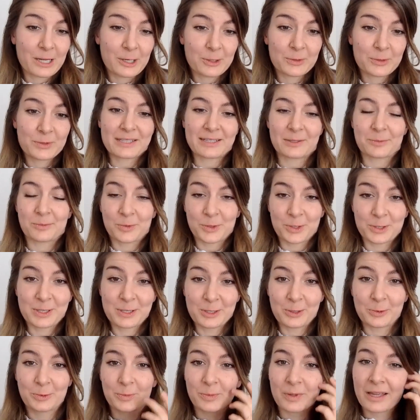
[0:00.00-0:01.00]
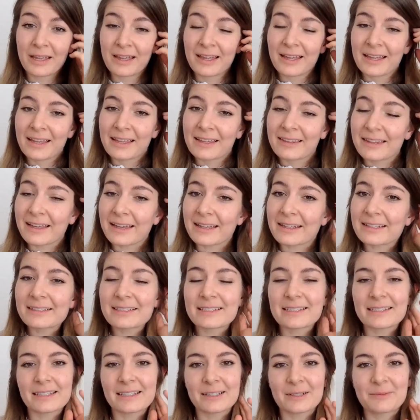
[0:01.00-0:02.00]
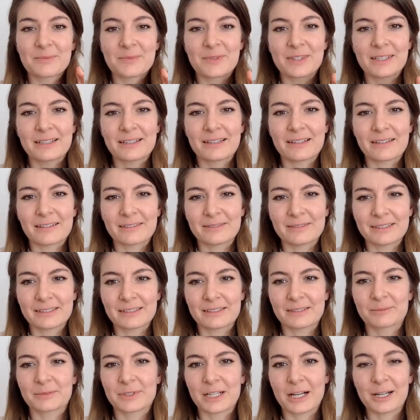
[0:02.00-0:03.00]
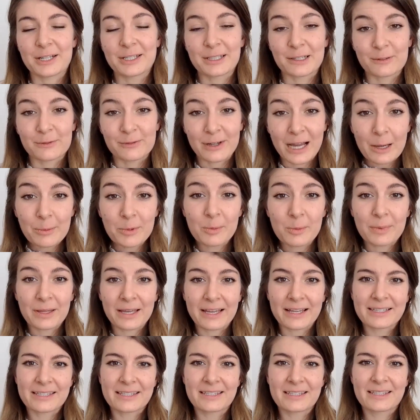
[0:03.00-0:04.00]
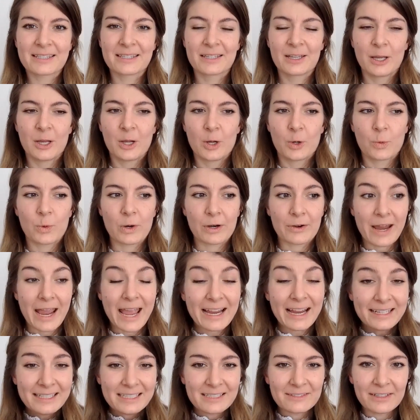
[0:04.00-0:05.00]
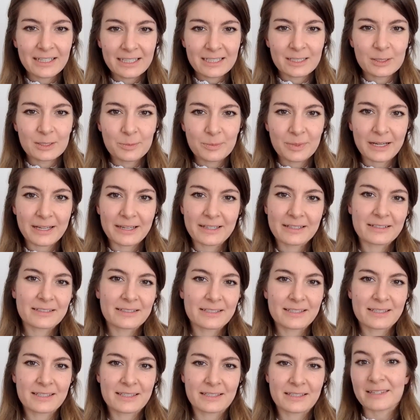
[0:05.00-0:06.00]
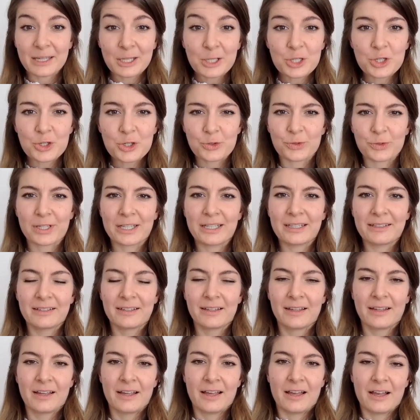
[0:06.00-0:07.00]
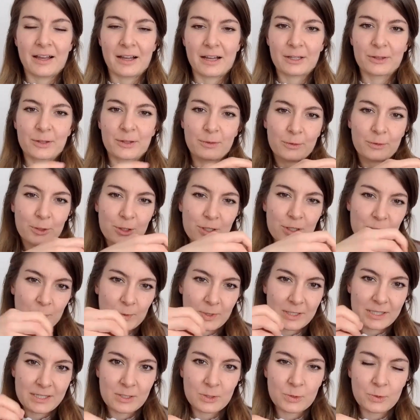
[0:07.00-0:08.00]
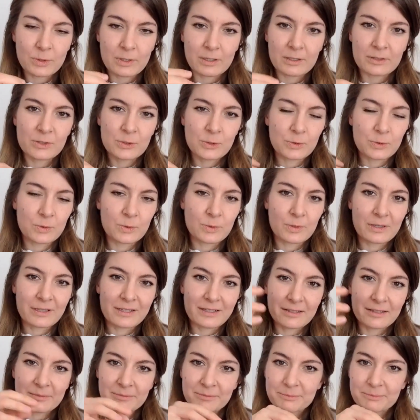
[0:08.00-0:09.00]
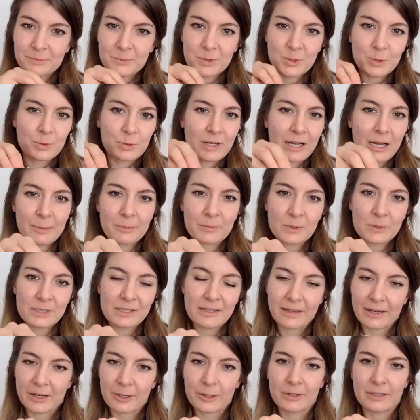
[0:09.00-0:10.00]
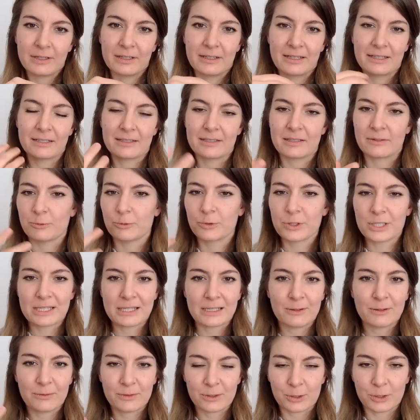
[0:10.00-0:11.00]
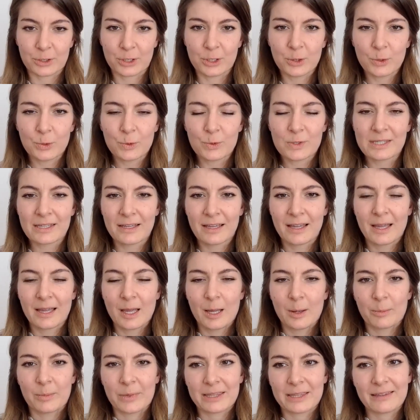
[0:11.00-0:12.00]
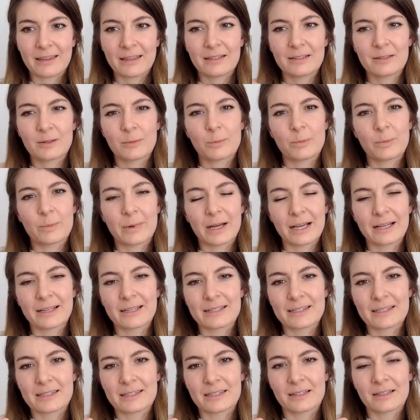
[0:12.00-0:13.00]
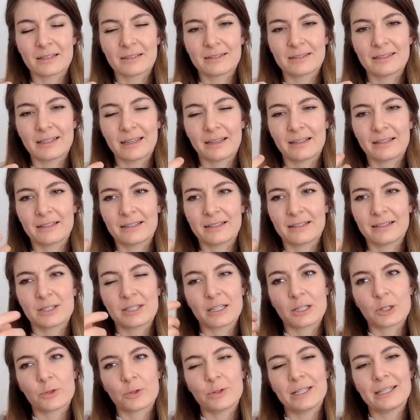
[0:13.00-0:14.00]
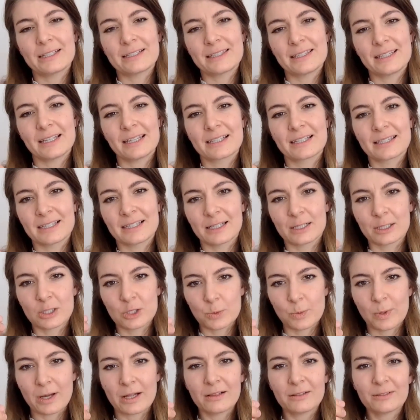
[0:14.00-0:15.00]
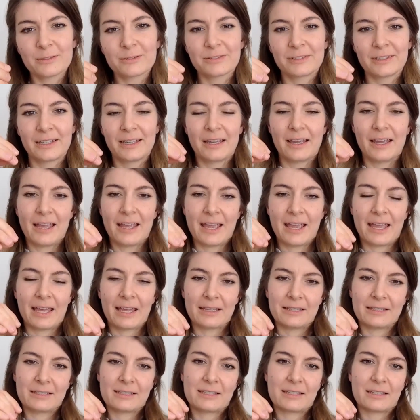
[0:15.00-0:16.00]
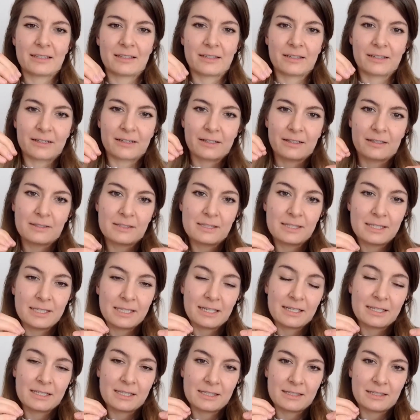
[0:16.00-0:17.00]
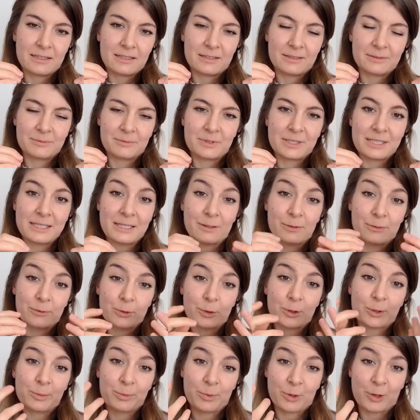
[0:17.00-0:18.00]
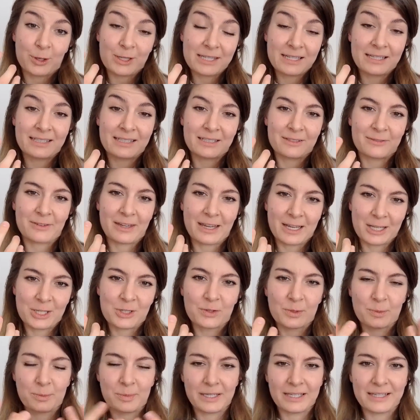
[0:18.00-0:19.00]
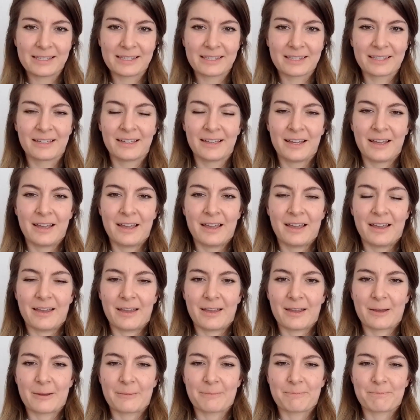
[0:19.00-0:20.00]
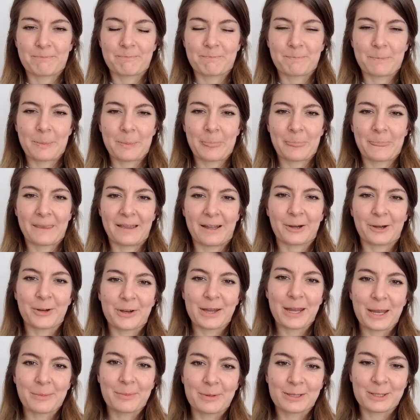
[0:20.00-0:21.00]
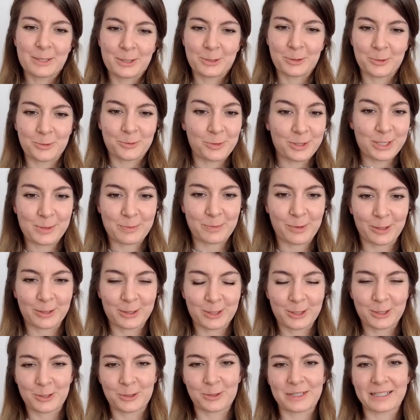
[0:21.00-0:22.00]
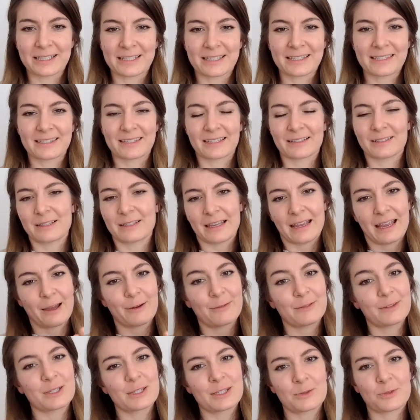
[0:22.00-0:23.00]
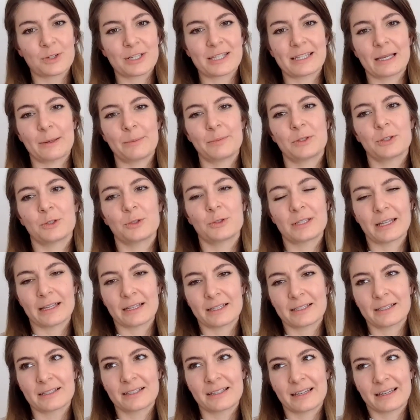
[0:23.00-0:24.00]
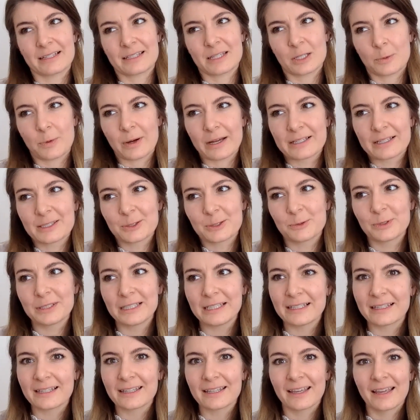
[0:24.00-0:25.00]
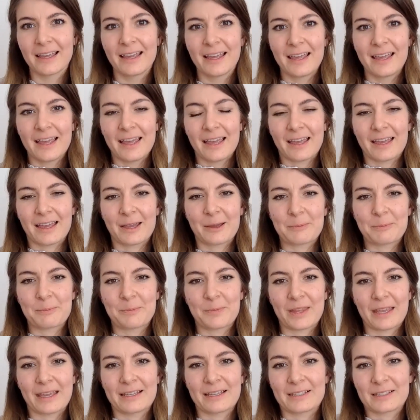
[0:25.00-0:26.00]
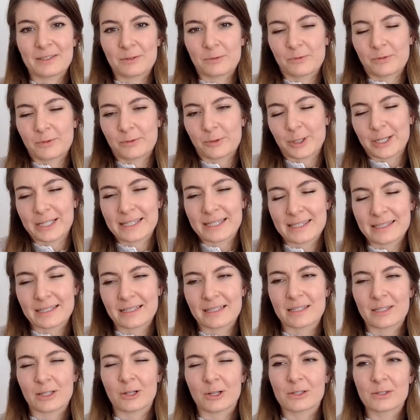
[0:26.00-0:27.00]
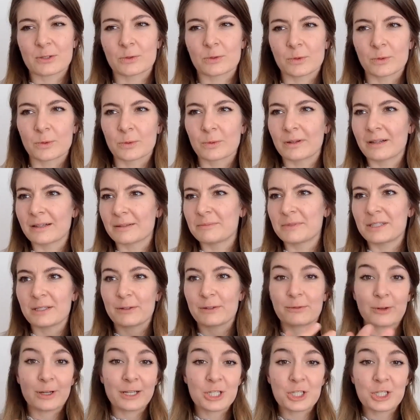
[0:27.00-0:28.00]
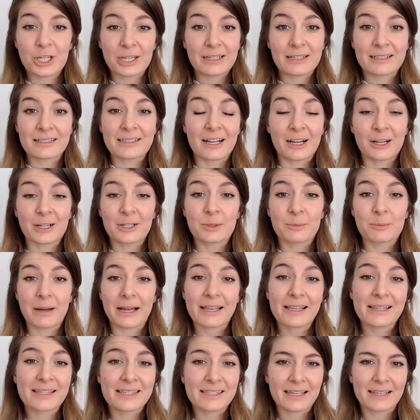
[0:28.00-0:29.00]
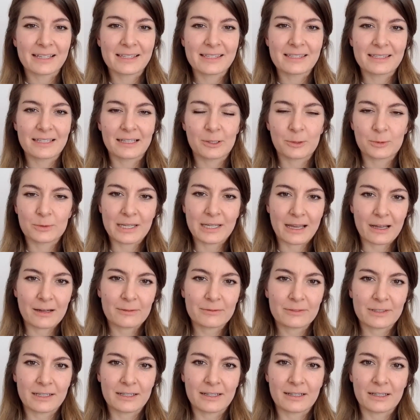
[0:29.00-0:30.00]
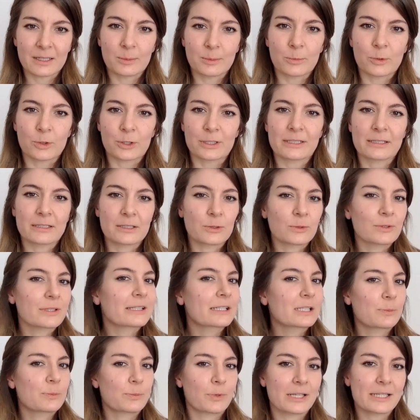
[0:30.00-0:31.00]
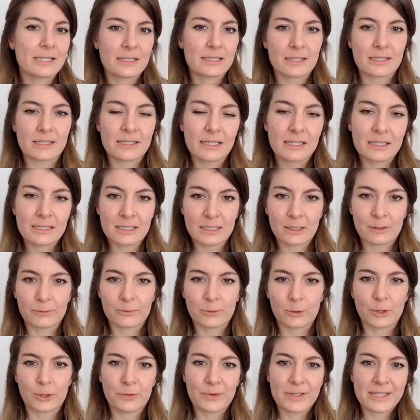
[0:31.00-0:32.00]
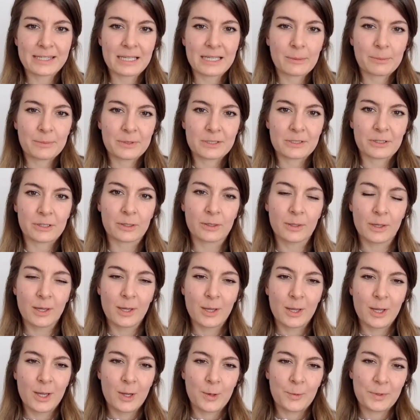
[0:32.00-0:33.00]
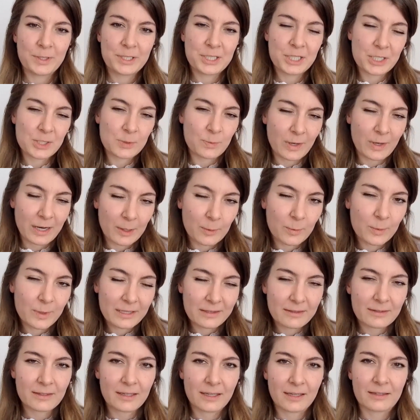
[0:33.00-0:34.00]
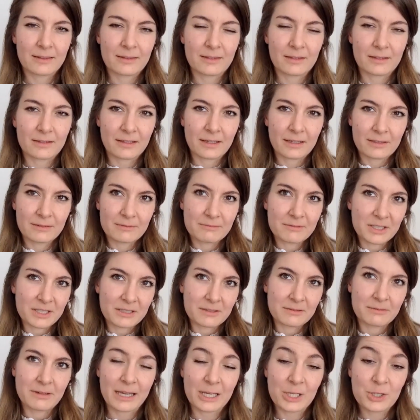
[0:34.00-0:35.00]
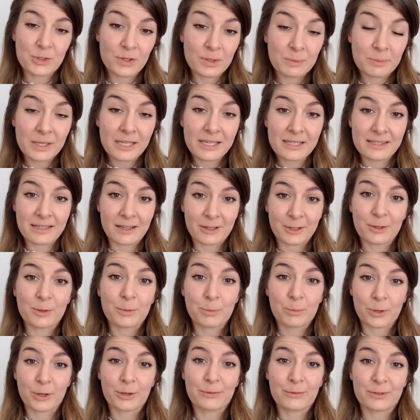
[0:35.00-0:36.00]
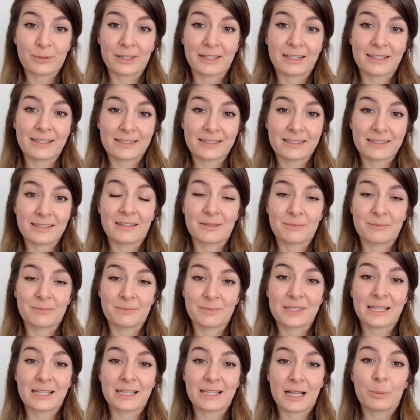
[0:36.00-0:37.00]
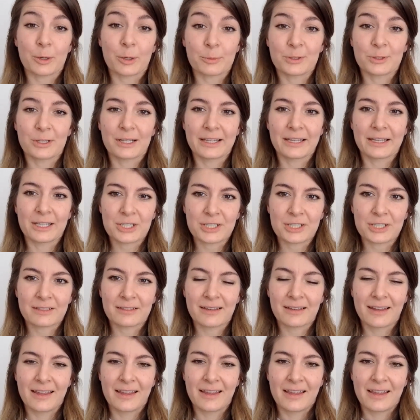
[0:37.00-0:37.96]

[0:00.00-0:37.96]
out and presume that the cardiac fibroblasts were activated by this injury are the first ones to come there and receive their cues. But then by this, they secrete CXCL12, and the CXCR4 positive HVPs are able to respond to this. They have this receptor that is quite unique, and for instance also differentiated cardiomyocytes, they don't have that anymore. They don't express the CXCR4 receptor, which is why we think that the HVPs are the perfect cell population